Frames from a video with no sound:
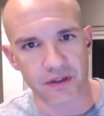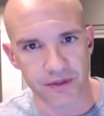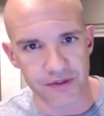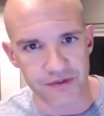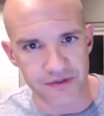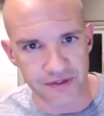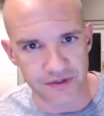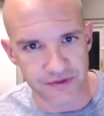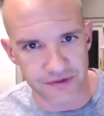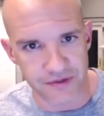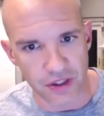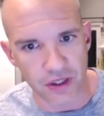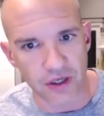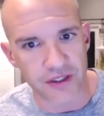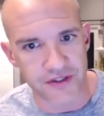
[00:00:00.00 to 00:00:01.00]
We used to
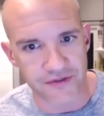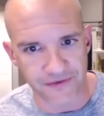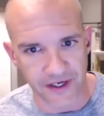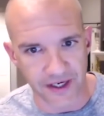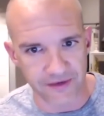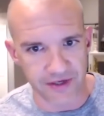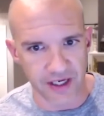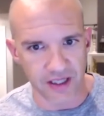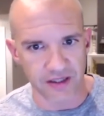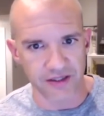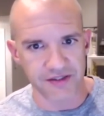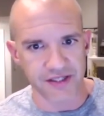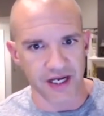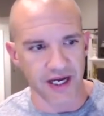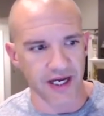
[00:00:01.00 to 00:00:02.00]
charge five
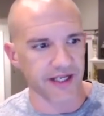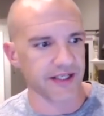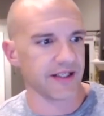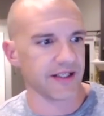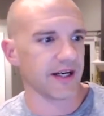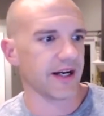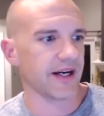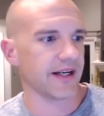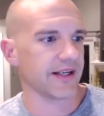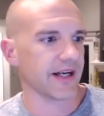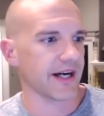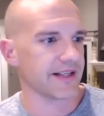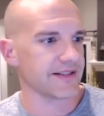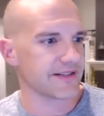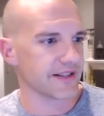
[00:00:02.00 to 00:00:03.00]
dollars. I,
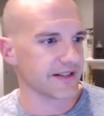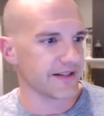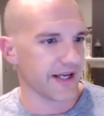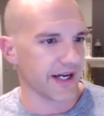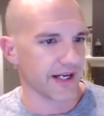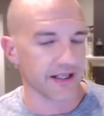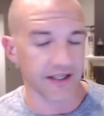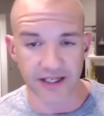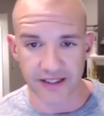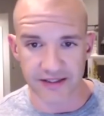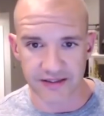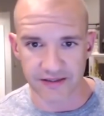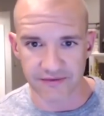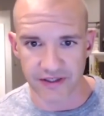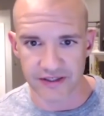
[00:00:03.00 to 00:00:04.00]
I I did that again
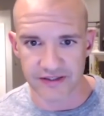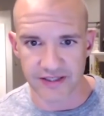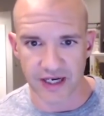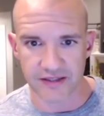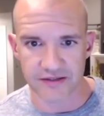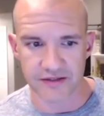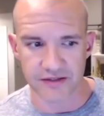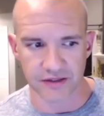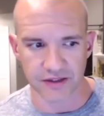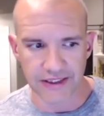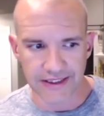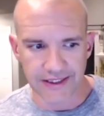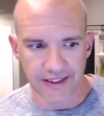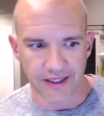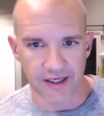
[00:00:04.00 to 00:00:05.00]
to get very tactical.
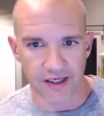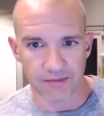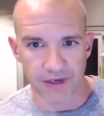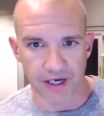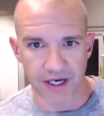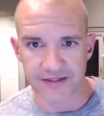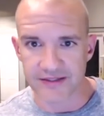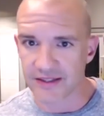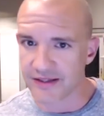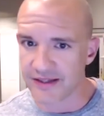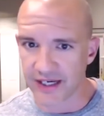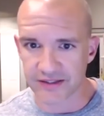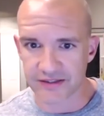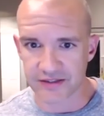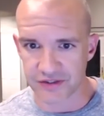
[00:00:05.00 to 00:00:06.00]
Um, I did
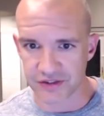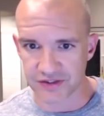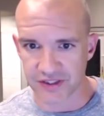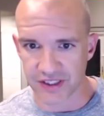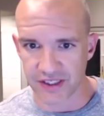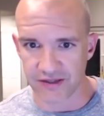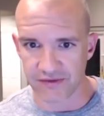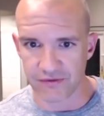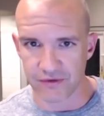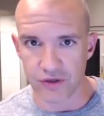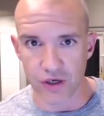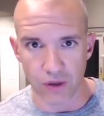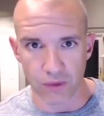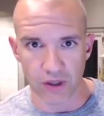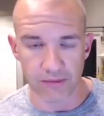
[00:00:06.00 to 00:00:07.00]
that to just kind of
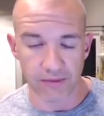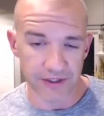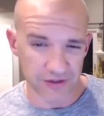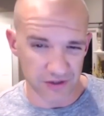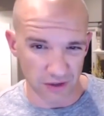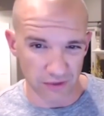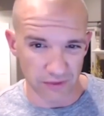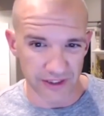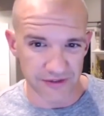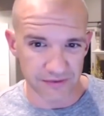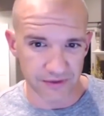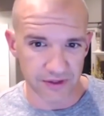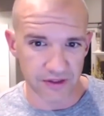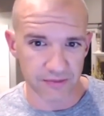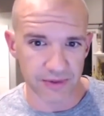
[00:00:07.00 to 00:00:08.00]
know what my show rates were
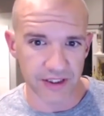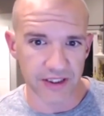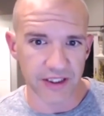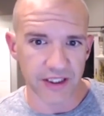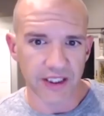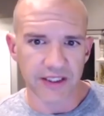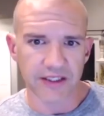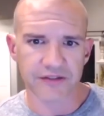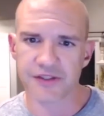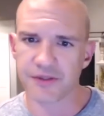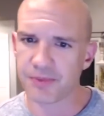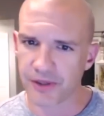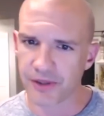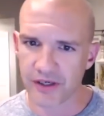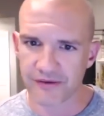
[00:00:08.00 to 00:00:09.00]
going to be because you
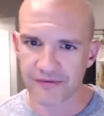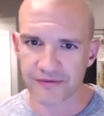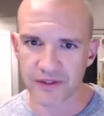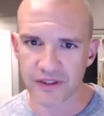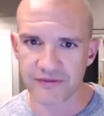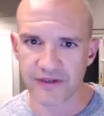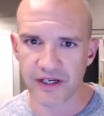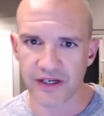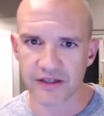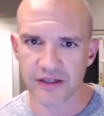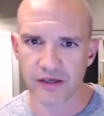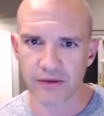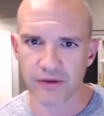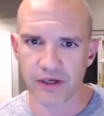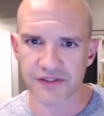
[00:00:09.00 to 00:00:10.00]
put on a free event, you
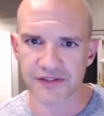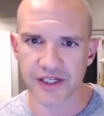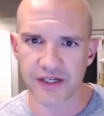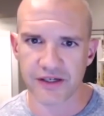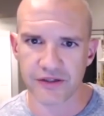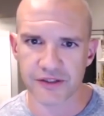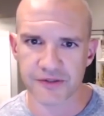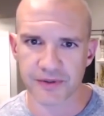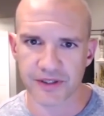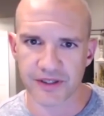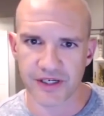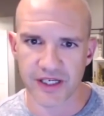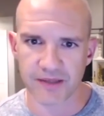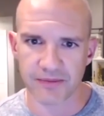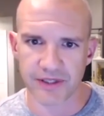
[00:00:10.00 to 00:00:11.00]
know, and all they got to do is put their
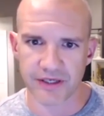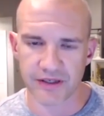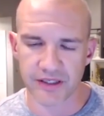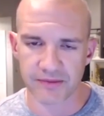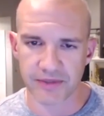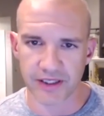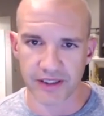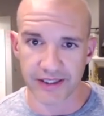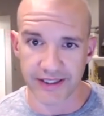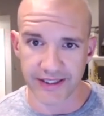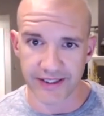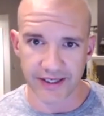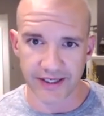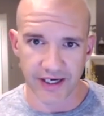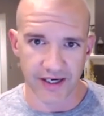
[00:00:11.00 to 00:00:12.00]
name and their email
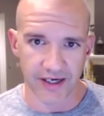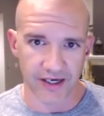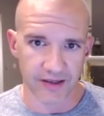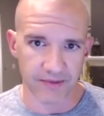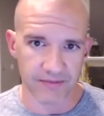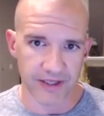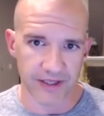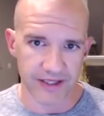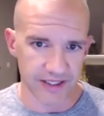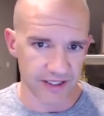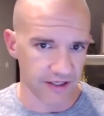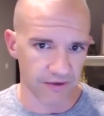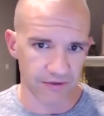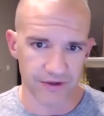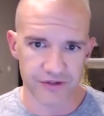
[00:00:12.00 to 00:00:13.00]
in. Um, you
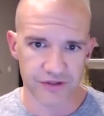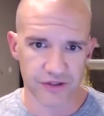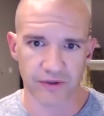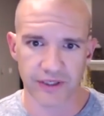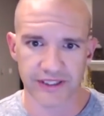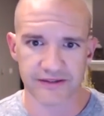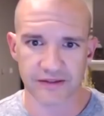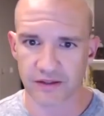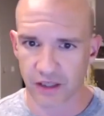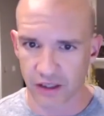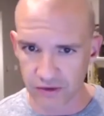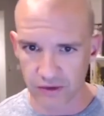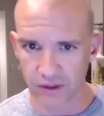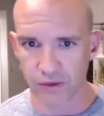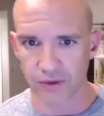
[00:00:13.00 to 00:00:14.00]
know, the show rates are, are
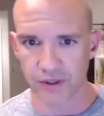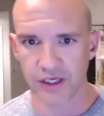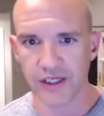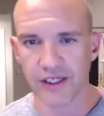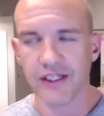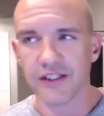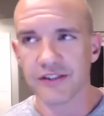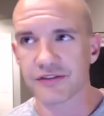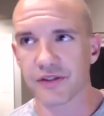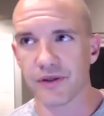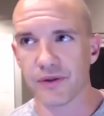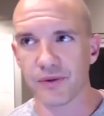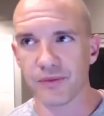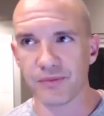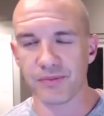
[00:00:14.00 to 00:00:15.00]
lower.
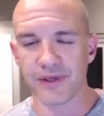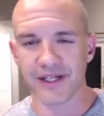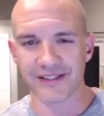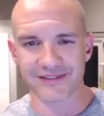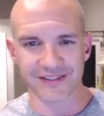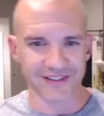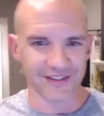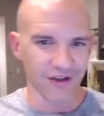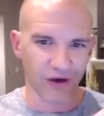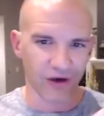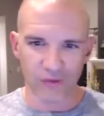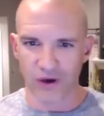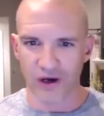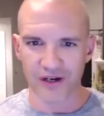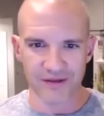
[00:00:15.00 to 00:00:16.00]
So, but it's it
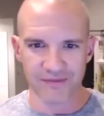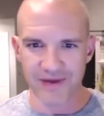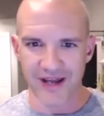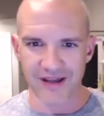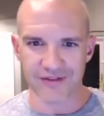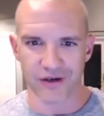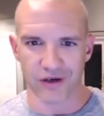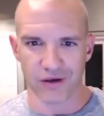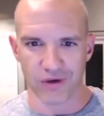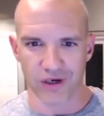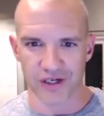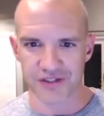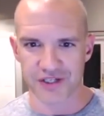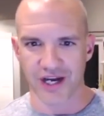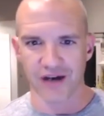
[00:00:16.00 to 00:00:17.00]
all what the math all
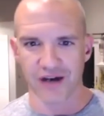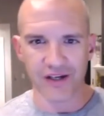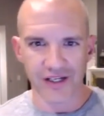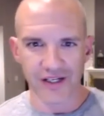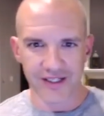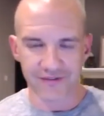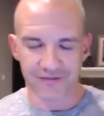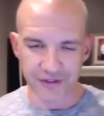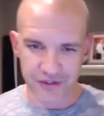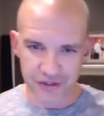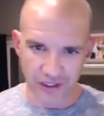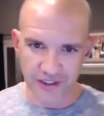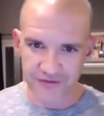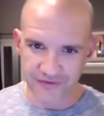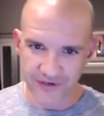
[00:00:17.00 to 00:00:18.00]
washed out. If you
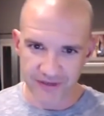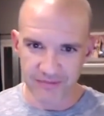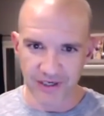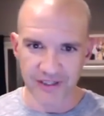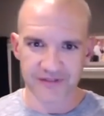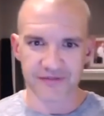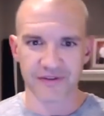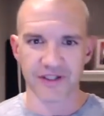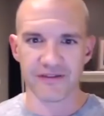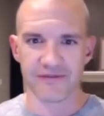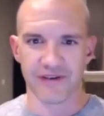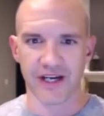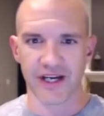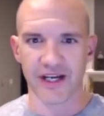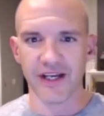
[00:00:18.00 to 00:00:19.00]
charge five bucks for an
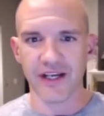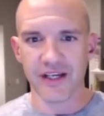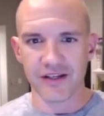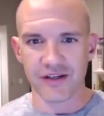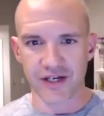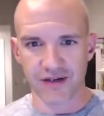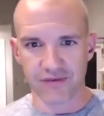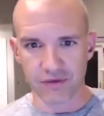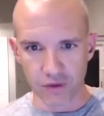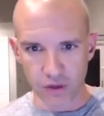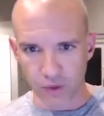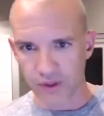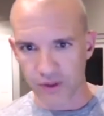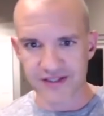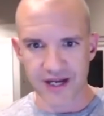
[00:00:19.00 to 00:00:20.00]
event, you're gonna have a
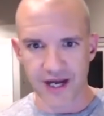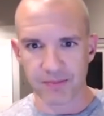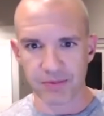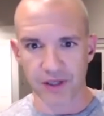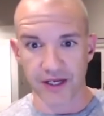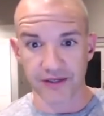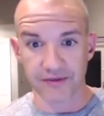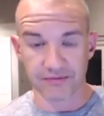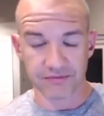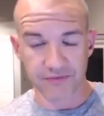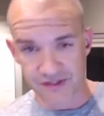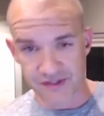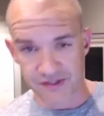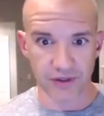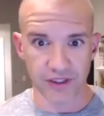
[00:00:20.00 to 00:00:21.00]
lower top line
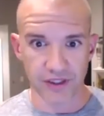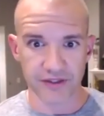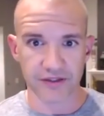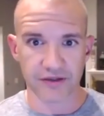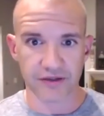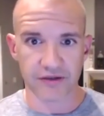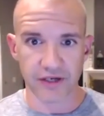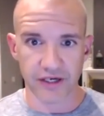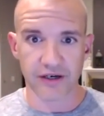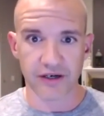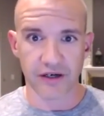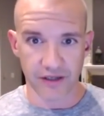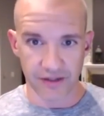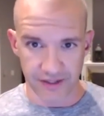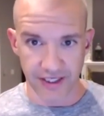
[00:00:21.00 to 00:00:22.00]
because they got to pull out their
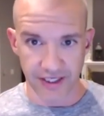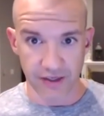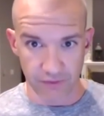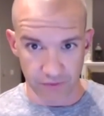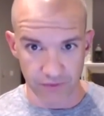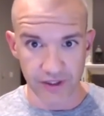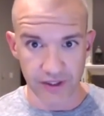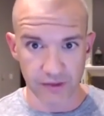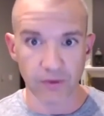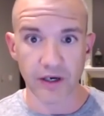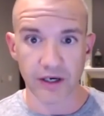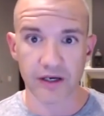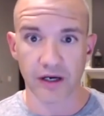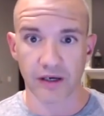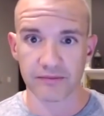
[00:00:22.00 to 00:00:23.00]
credit card. They got to really
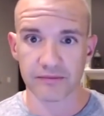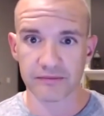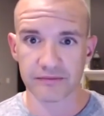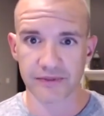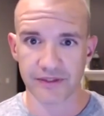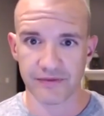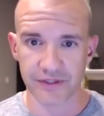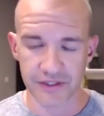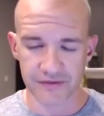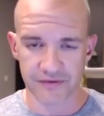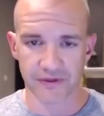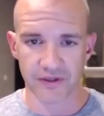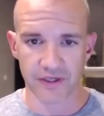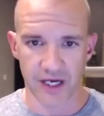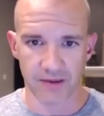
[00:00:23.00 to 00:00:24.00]
want to come, even
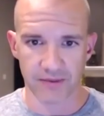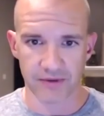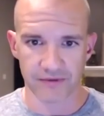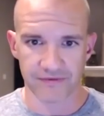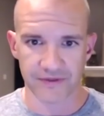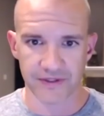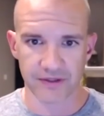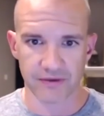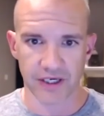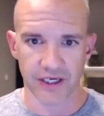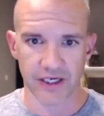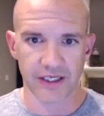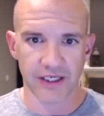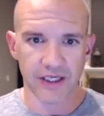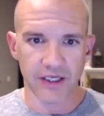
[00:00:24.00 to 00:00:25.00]
just for a nominal fee,
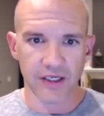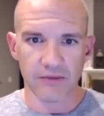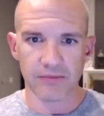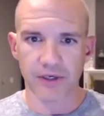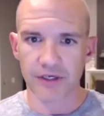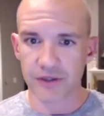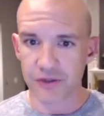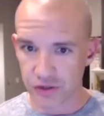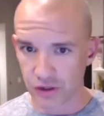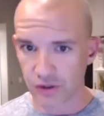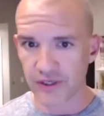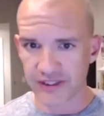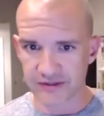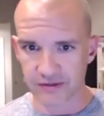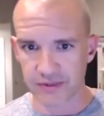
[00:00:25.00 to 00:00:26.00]
right? But your show
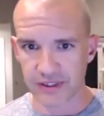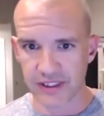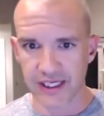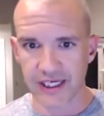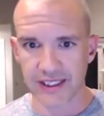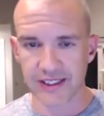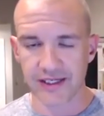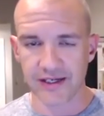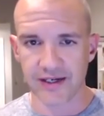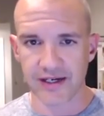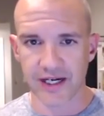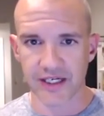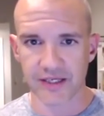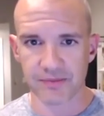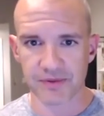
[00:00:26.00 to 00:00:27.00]
rates will be eighty to
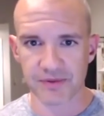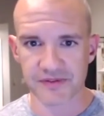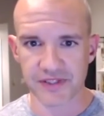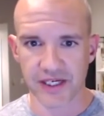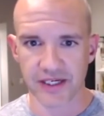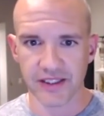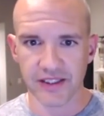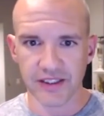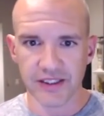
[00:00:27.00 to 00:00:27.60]
ninety percent.